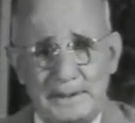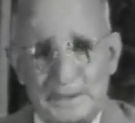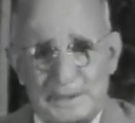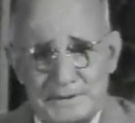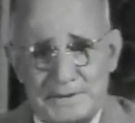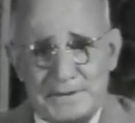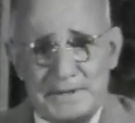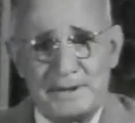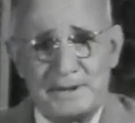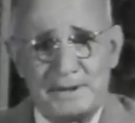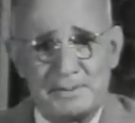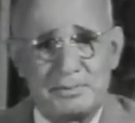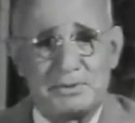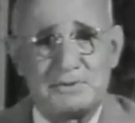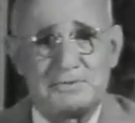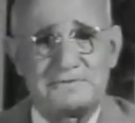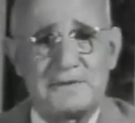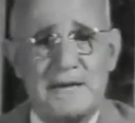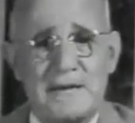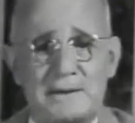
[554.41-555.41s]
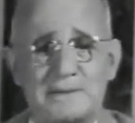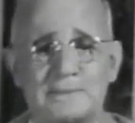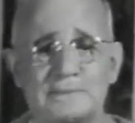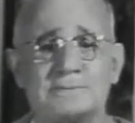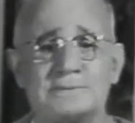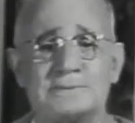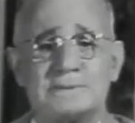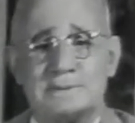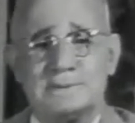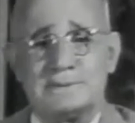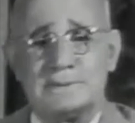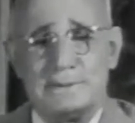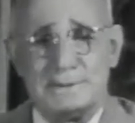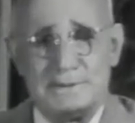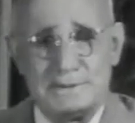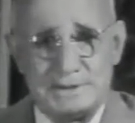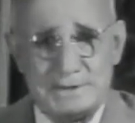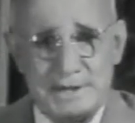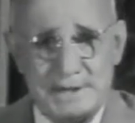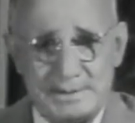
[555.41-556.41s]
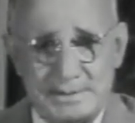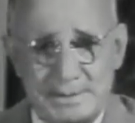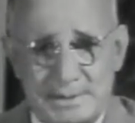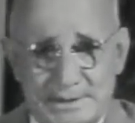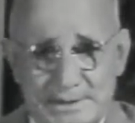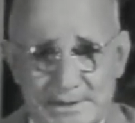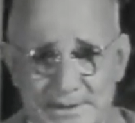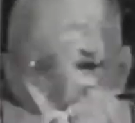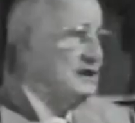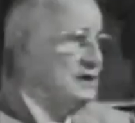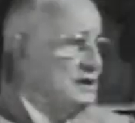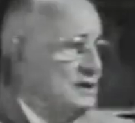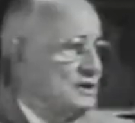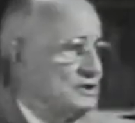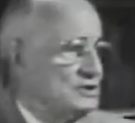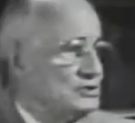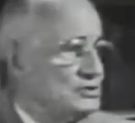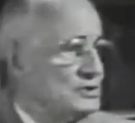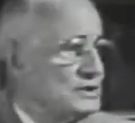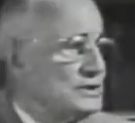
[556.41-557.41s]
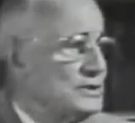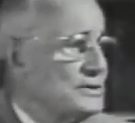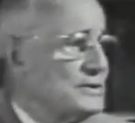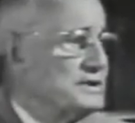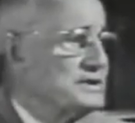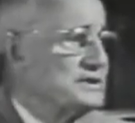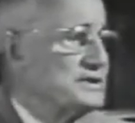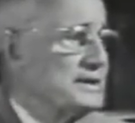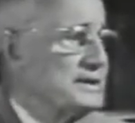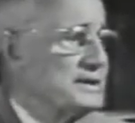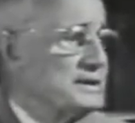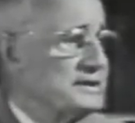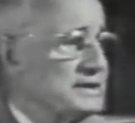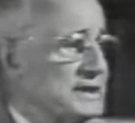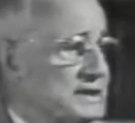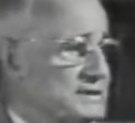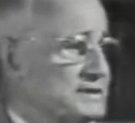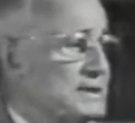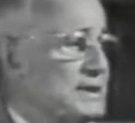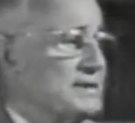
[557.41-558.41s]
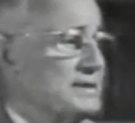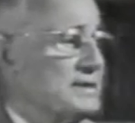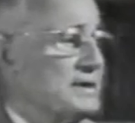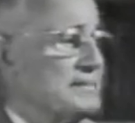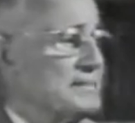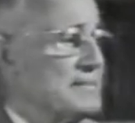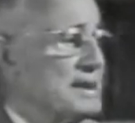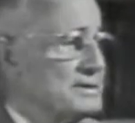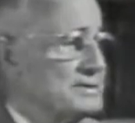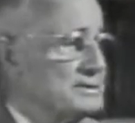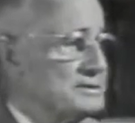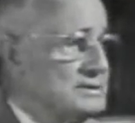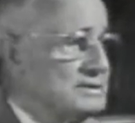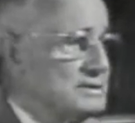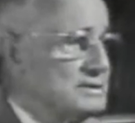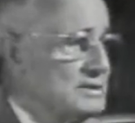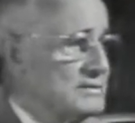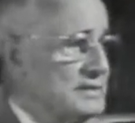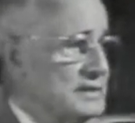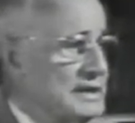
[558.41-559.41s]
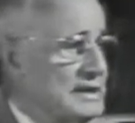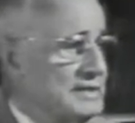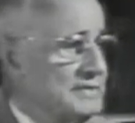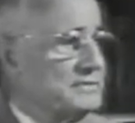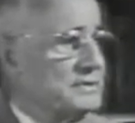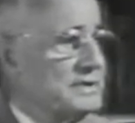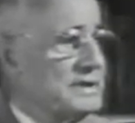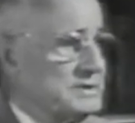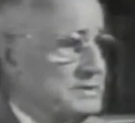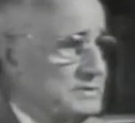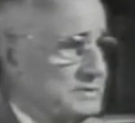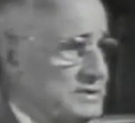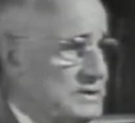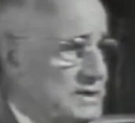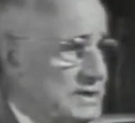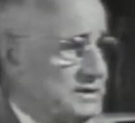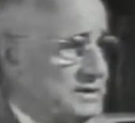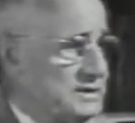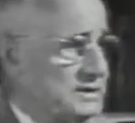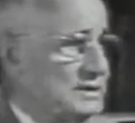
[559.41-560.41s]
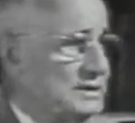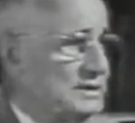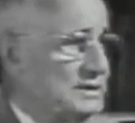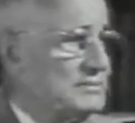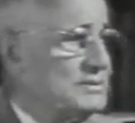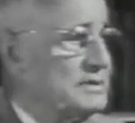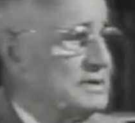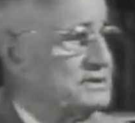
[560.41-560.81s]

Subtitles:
Isn't that a profound statement? You will notice that it says nothing about the need for education,